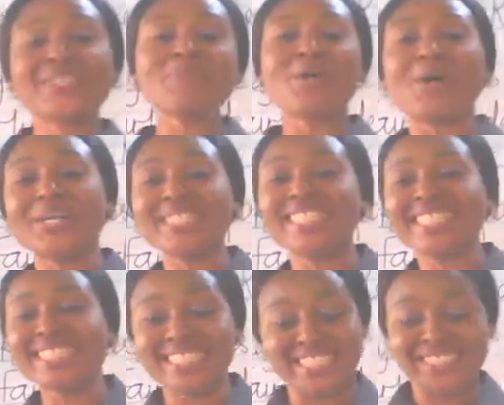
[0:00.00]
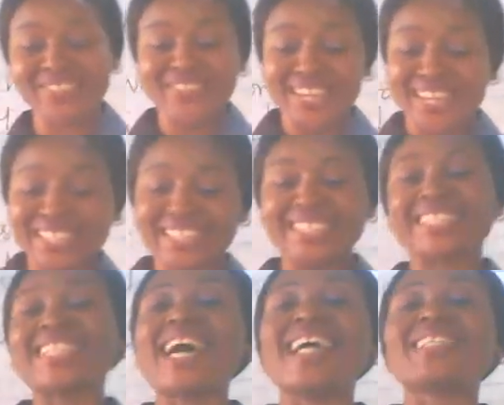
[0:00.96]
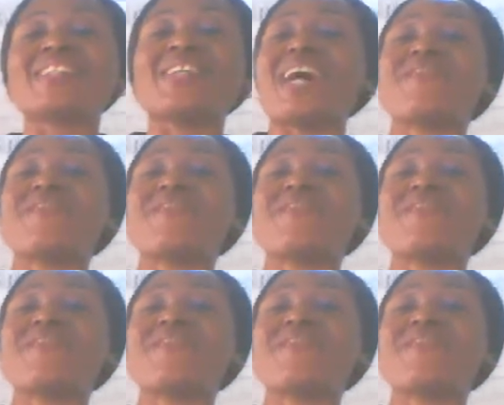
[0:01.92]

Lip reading: Morning, children. It's nice to have